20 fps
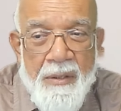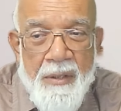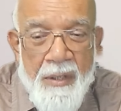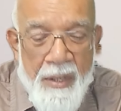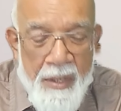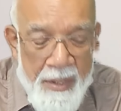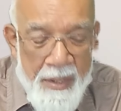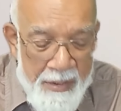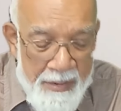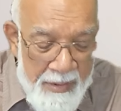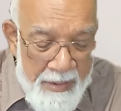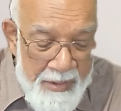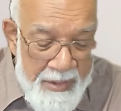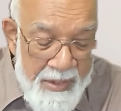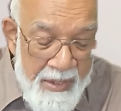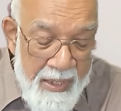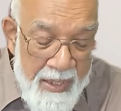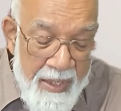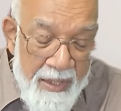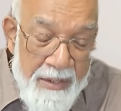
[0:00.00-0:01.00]
Clear the
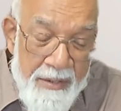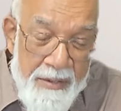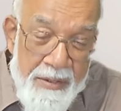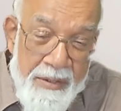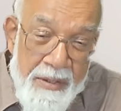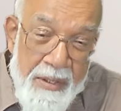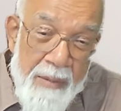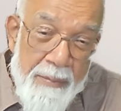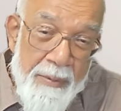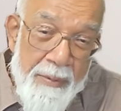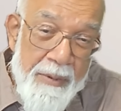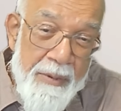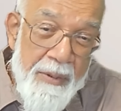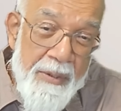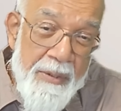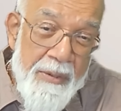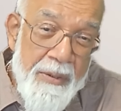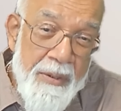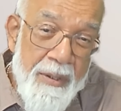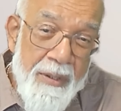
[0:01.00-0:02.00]
second step and
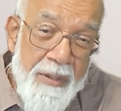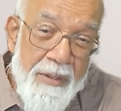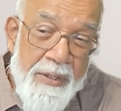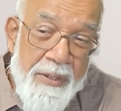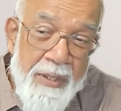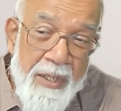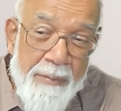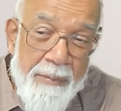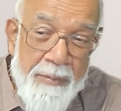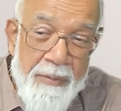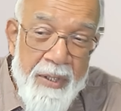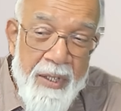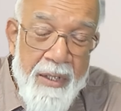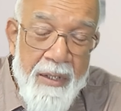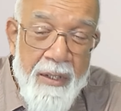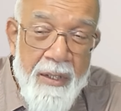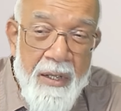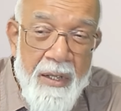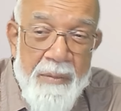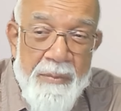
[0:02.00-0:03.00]
the third step,
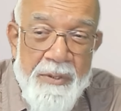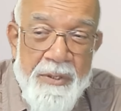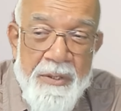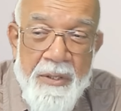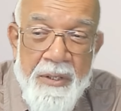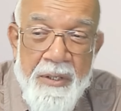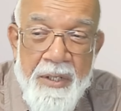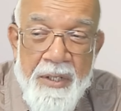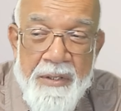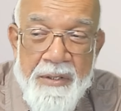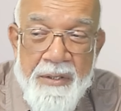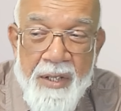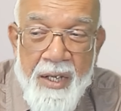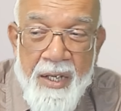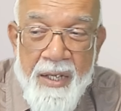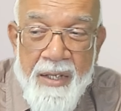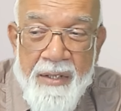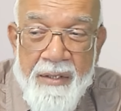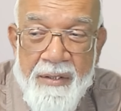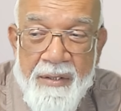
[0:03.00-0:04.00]
then comes the
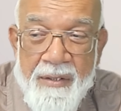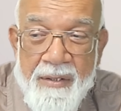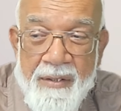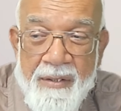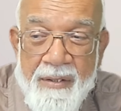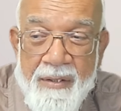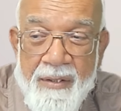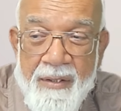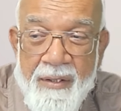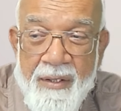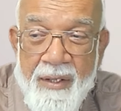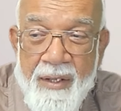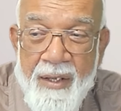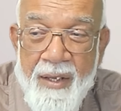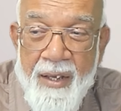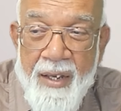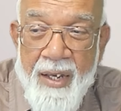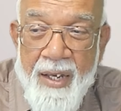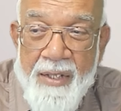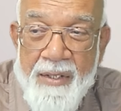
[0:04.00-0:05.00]
desire
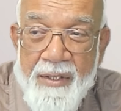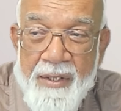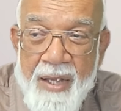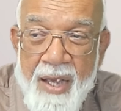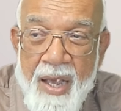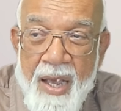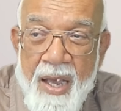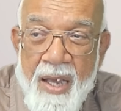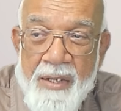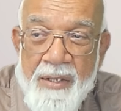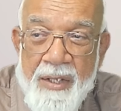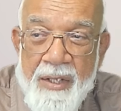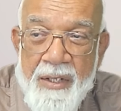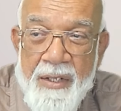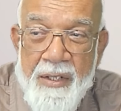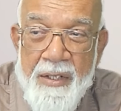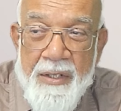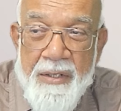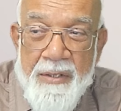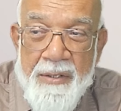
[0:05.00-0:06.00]
and that
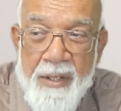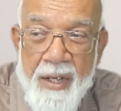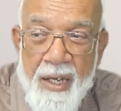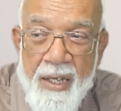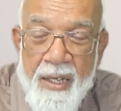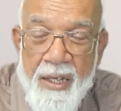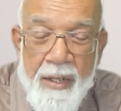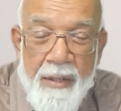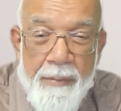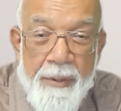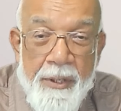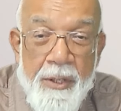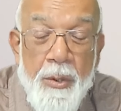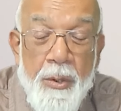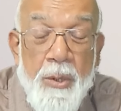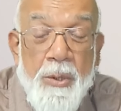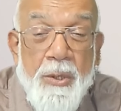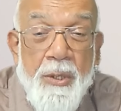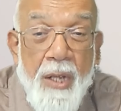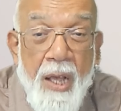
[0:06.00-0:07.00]
desire
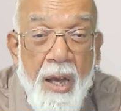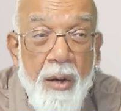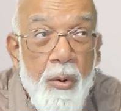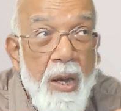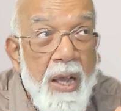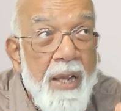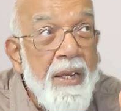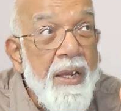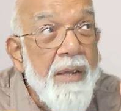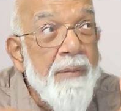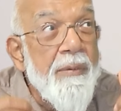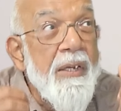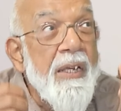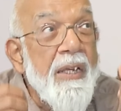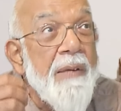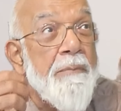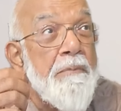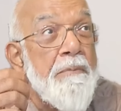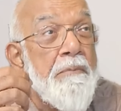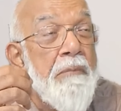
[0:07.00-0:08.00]
because now I have
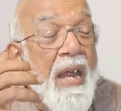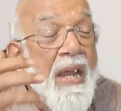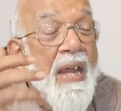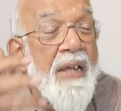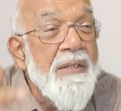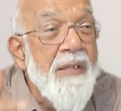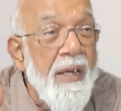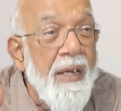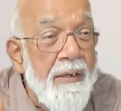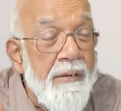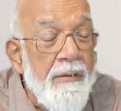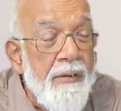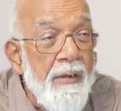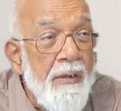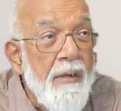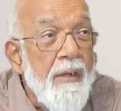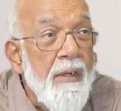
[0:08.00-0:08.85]
imagined